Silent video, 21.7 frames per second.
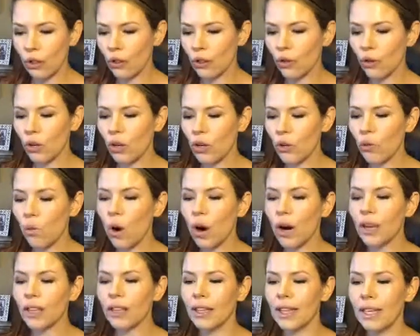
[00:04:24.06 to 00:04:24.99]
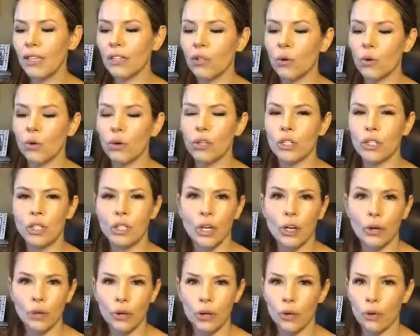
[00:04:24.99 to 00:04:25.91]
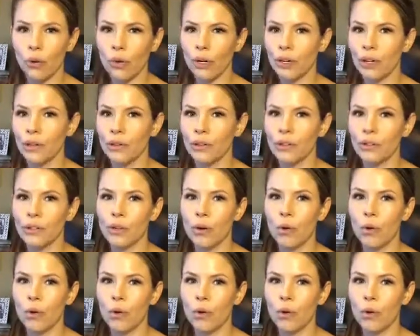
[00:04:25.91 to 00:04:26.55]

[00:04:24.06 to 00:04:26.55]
you want to lean towards the coconut oils